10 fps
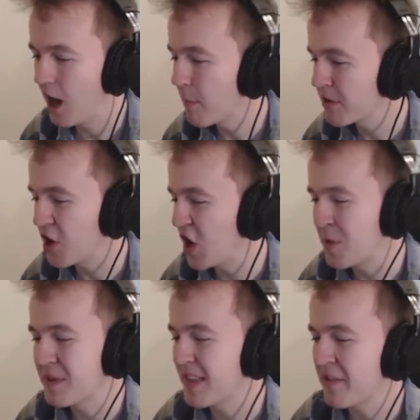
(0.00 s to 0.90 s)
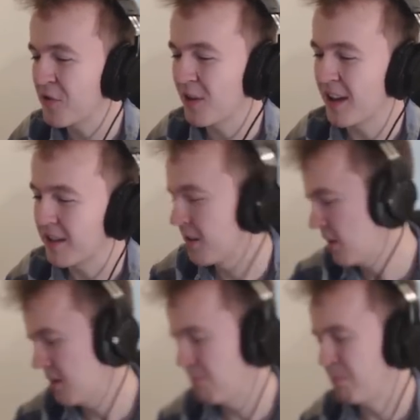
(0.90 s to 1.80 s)
I'm gonna go hippie. They've got like
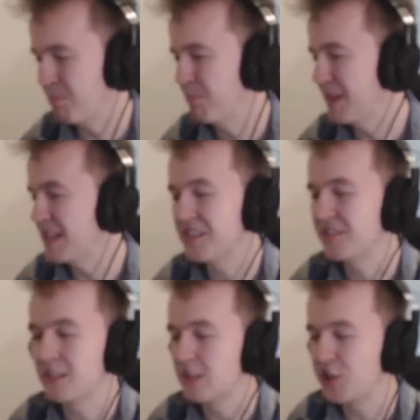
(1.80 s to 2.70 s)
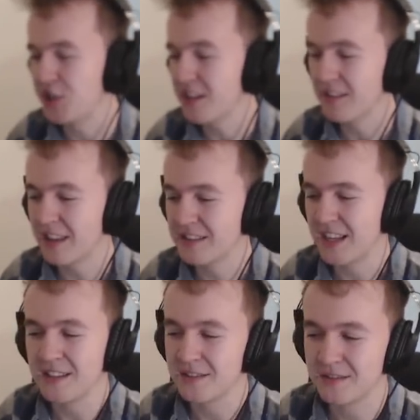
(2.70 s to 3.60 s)
beads and shit. That
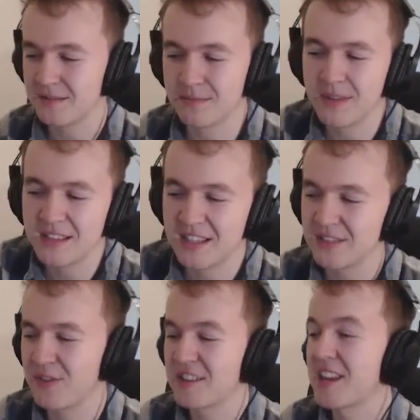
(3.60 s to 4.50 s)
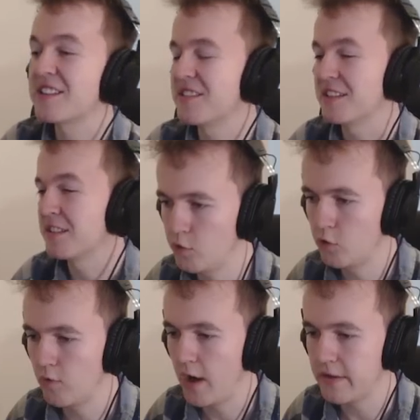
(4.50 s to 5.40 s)
sounds, that sounds fantastic. Would
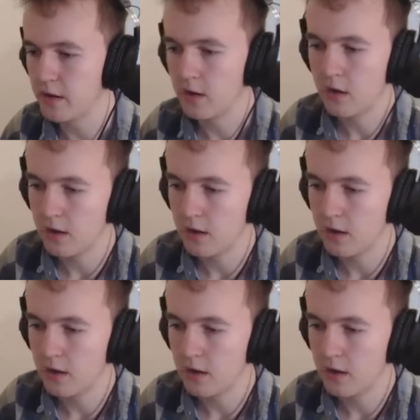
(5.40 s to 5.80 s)
you rather